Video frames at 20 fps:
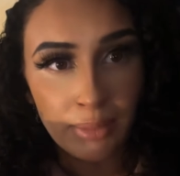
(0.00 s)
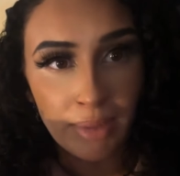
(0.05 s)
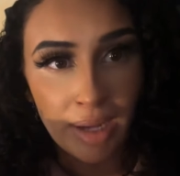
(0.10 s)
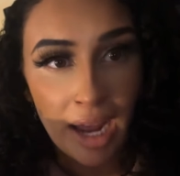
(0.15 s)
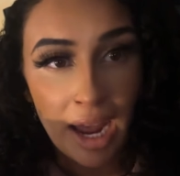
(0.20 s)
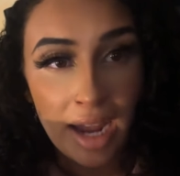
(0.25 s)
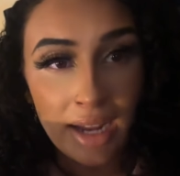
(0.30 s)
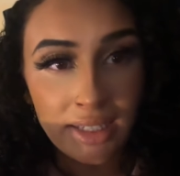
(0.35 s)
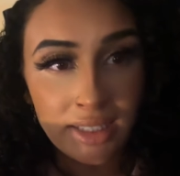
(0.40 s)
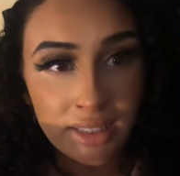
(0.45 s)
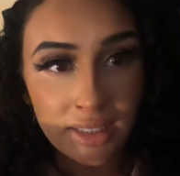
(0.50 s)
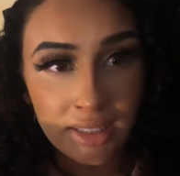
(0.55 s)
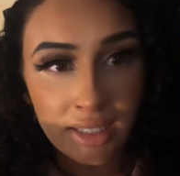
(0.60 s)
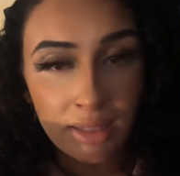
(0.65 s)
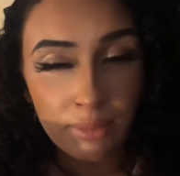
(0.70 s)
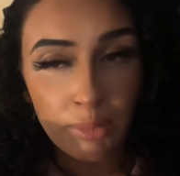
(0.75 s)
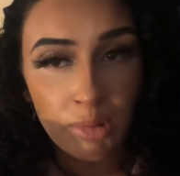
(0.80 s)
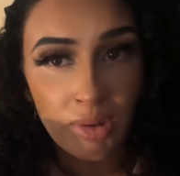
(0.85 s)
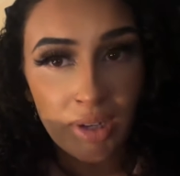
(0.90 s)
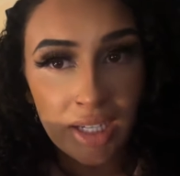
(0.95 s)
Like I just
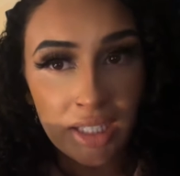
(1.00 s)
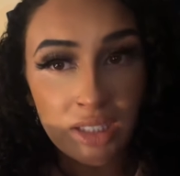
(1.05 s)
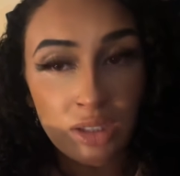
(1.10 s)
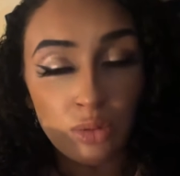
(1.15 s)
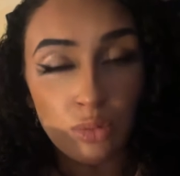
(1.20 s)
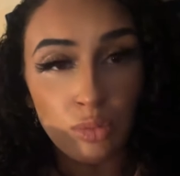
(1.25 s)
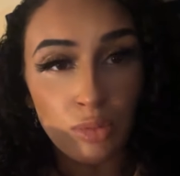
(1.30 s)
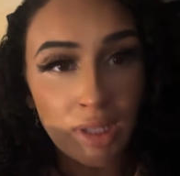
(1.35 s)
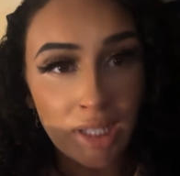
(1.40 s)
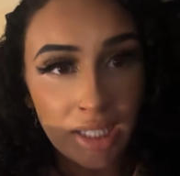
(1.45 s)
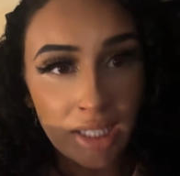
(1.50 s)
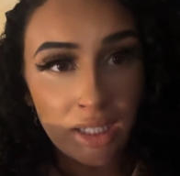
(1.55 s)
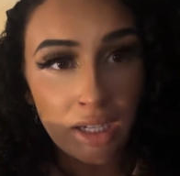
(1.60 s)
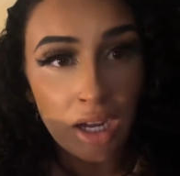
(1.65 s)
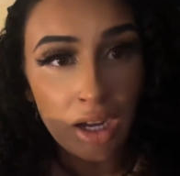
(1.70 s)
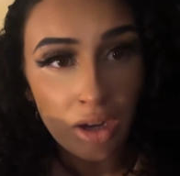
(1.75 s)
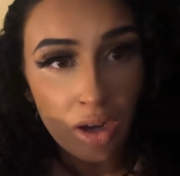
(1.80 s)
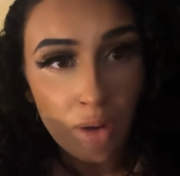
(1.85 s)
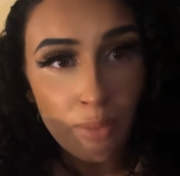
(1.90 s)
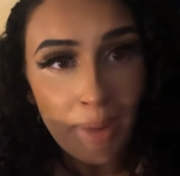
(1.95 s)
need Maria to really
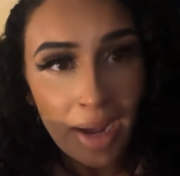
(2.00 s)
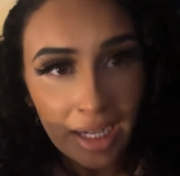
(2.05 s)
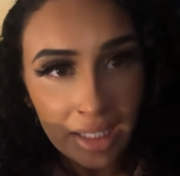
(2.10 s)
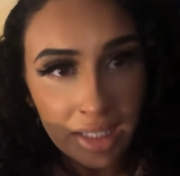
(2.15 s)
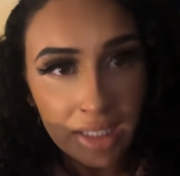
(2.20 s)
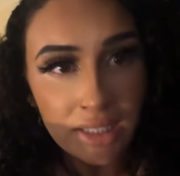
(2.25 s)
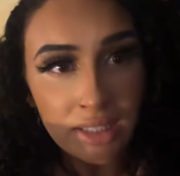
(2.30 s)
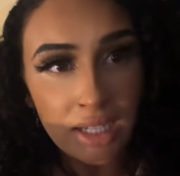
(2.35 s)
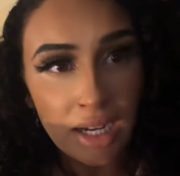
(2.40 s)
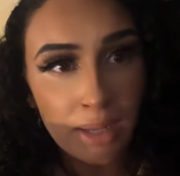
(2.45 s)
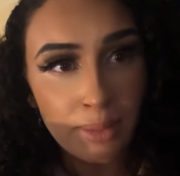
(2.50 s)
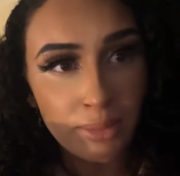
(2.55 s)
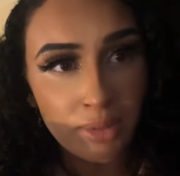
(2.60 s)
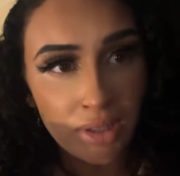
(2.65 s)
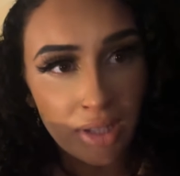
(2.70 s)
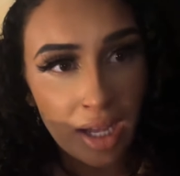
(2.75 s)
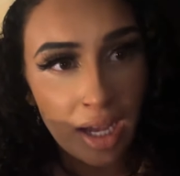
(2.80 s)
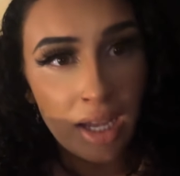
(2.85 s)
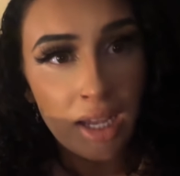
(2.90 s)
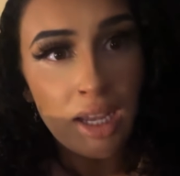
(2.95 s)
not go back this time, so
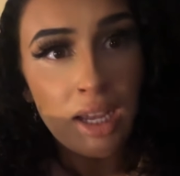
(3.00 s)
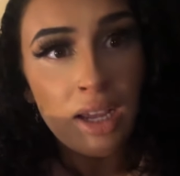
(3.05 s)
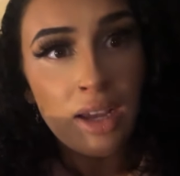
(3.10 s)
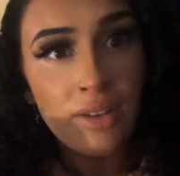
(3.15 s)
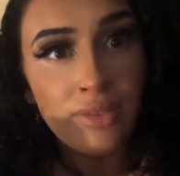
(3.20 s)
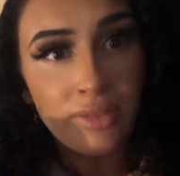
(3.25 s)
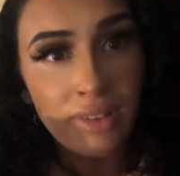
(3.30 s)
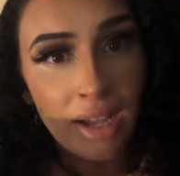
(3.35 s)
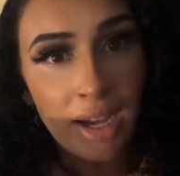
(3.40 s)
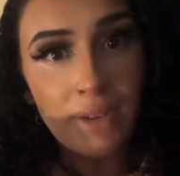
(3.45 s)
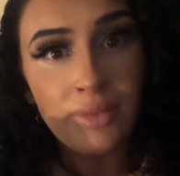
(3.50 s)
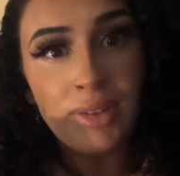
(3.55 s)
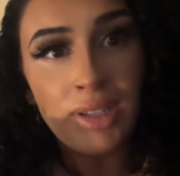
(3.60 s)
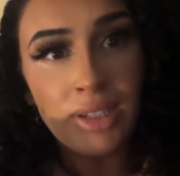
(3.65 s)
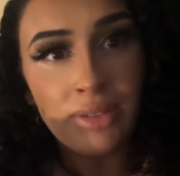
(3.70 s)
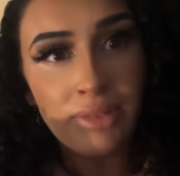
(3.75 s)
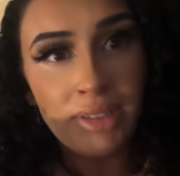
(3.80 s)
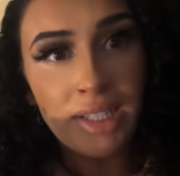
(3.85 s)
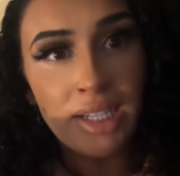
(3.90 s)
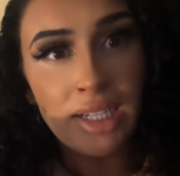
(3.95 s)
that Fly
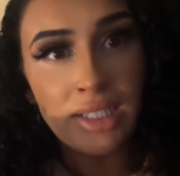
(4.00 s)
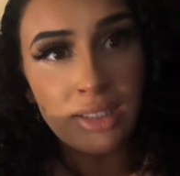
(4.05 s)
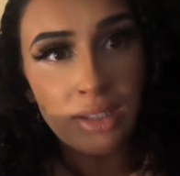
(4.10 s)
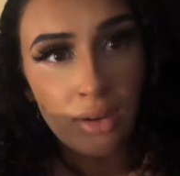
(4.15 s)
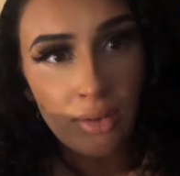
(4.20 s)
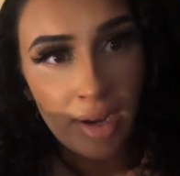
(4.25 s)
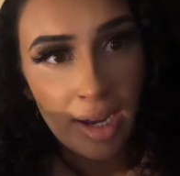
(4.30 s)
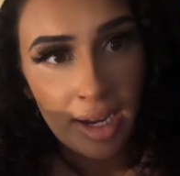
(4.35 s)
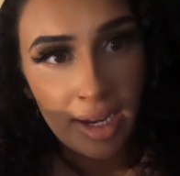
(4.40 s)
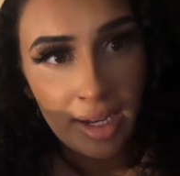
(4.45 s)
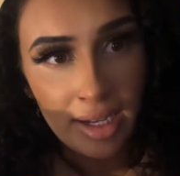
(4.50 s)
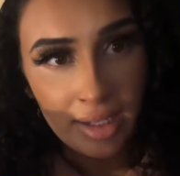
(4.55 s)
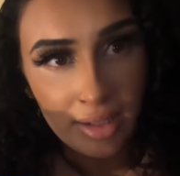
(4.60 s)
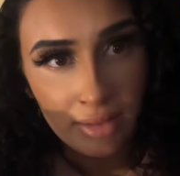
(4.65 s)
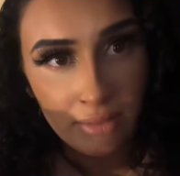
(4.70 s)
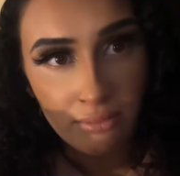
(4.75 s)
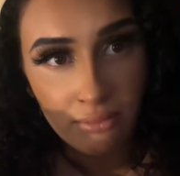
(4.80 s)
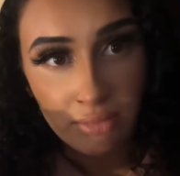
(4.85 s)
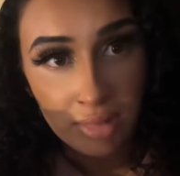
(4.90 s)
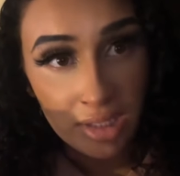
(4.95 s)
really realized, okay, he
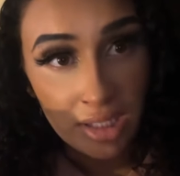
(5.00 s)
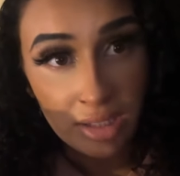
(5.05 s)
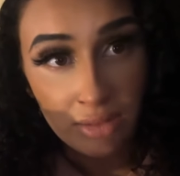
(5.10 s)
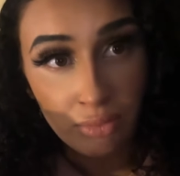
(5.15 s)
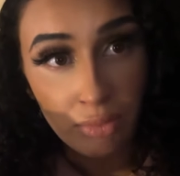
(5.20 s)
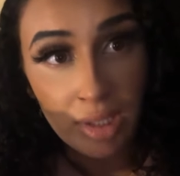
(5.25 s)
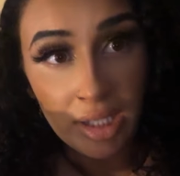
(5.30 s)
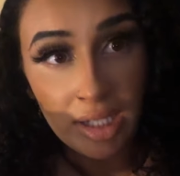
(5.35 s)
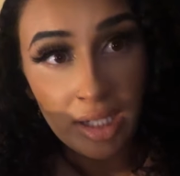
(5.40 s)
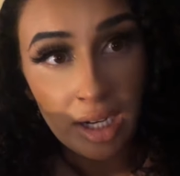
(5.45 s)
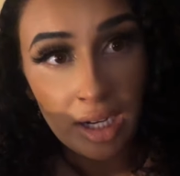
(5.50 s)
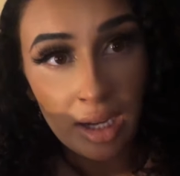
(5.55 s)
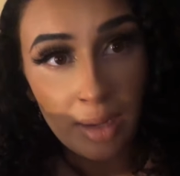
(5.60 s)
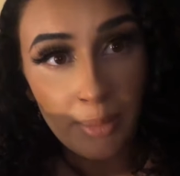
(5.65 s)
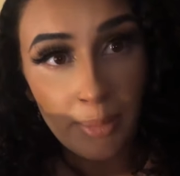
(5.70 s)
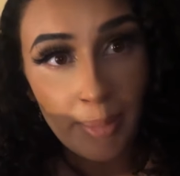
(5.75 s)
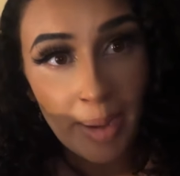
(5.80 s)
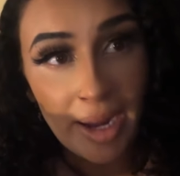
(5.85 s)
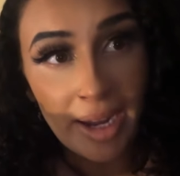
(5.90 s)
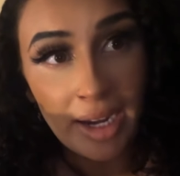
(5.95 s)
she's really not
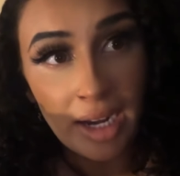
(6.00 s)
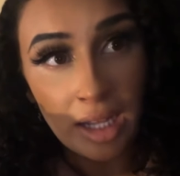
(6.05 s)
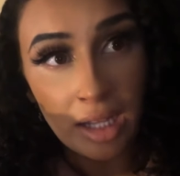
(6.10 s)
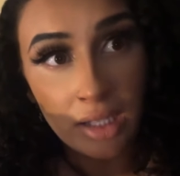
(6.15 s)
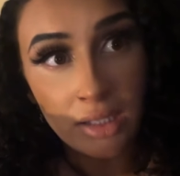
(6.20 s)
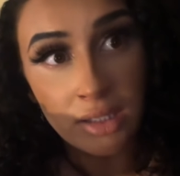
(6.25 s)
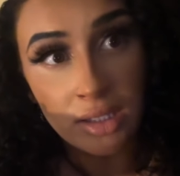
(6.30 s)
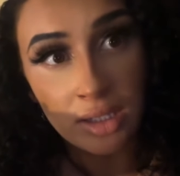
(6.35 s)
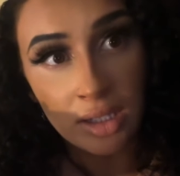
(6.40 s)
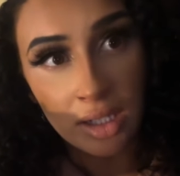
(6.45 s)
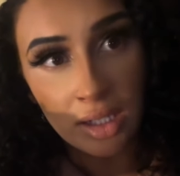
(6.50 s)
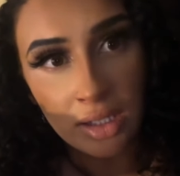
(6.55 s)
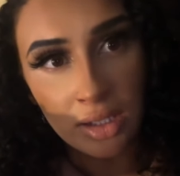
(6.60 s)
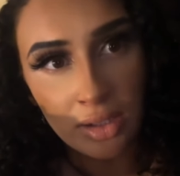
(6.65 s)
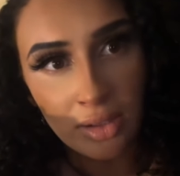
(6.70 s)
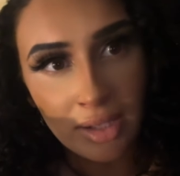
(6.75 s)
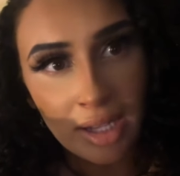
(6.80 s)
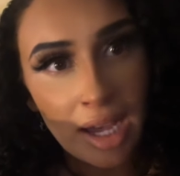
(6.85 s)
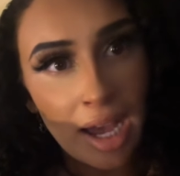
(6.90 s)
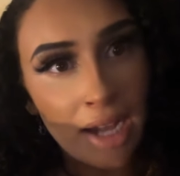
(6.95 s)
coming back, and I lost a good
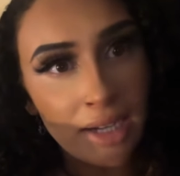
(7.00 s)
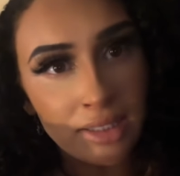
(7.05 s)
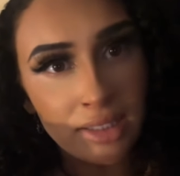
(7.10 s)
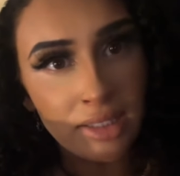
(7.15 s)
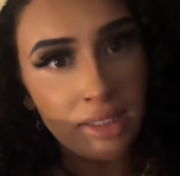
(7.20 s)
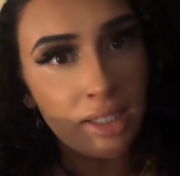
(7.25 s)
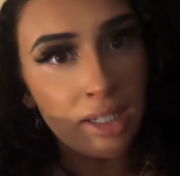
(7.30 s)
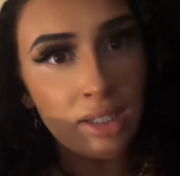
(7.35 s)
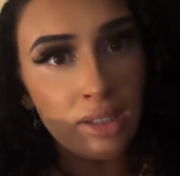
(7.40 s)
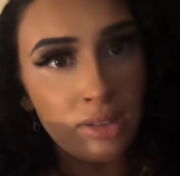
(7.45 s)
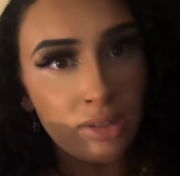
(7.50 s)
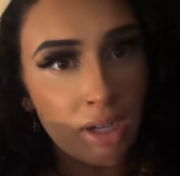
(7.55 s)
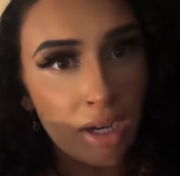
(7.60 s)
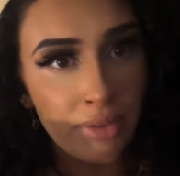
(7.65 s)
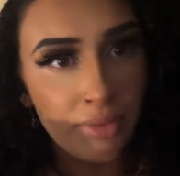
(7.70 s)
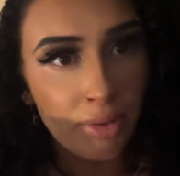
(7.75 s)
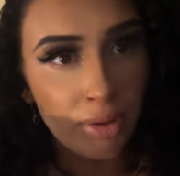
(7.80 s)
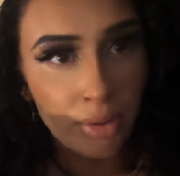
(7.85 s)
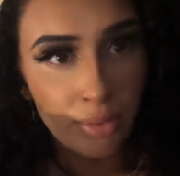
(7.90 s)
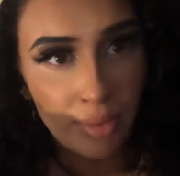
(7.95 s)
girl that actually did
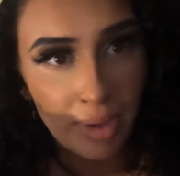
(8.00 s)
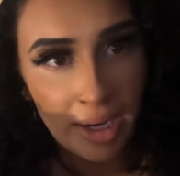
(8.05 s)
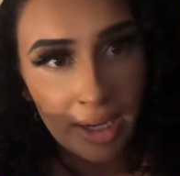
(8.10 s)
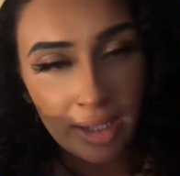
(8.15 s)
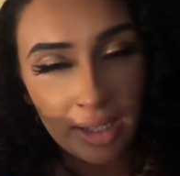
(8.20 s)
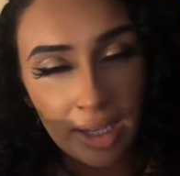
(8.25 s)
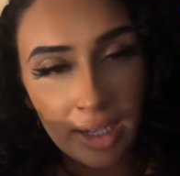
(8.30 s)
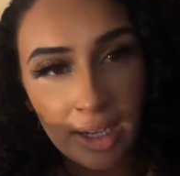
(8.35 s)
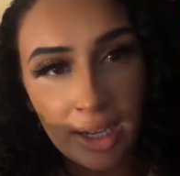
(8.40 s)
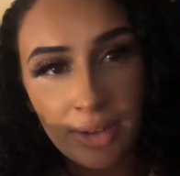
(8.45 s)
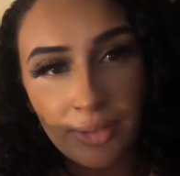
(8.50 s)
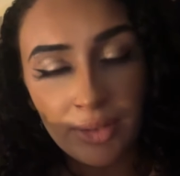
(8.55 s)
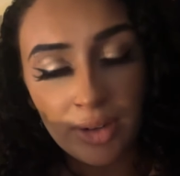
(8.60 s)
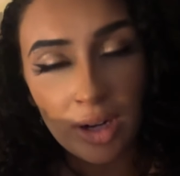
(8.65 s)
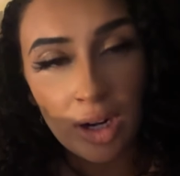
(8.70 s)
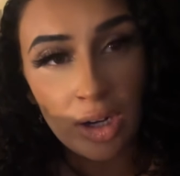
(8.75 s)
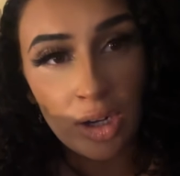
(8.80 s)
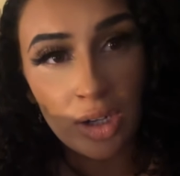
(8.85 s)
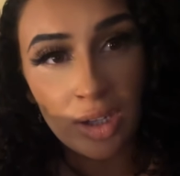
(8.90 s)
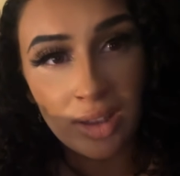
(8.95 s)
drive all the way, and like even
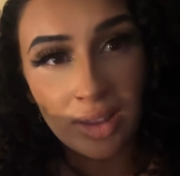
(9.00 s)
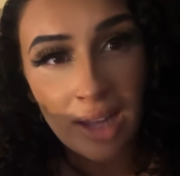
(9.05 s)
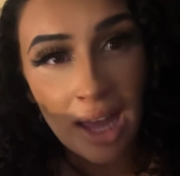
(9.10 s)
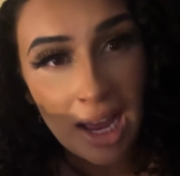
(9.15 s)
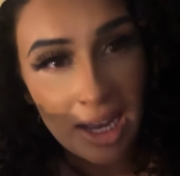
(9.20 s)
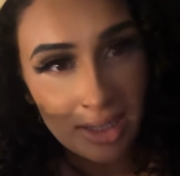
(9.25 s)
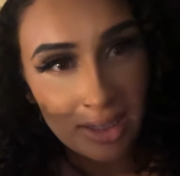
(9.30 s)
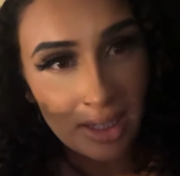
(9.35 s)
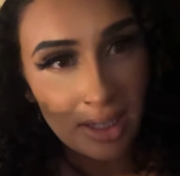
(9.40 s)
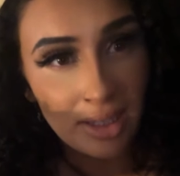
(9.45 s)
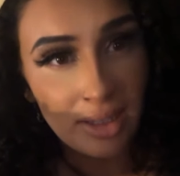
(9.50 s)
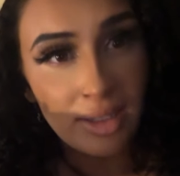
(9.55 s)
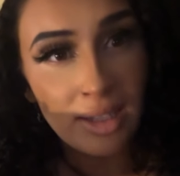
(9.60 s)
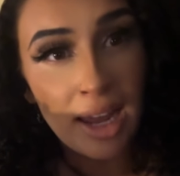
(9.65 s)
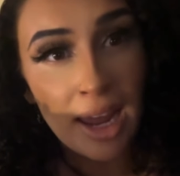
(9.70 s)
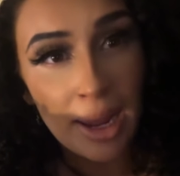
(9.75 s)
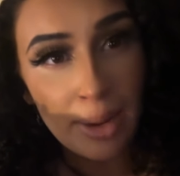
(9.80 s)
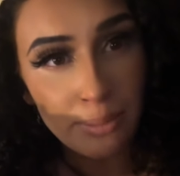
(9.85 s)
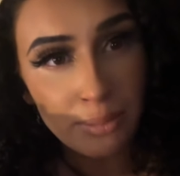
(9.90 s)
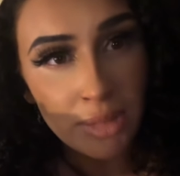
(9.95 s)
on her last
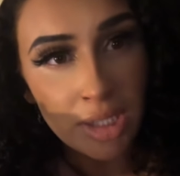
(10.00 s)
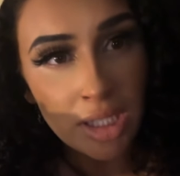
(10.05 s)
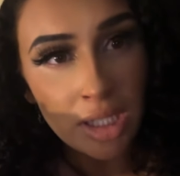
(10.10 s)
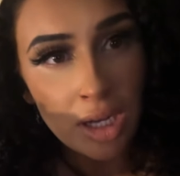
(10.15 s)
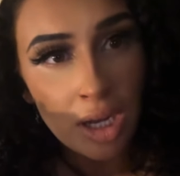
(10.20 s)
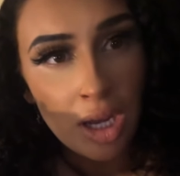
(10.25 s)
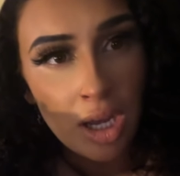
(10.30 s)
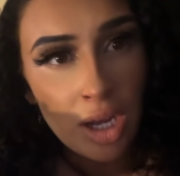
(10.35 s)
attempt,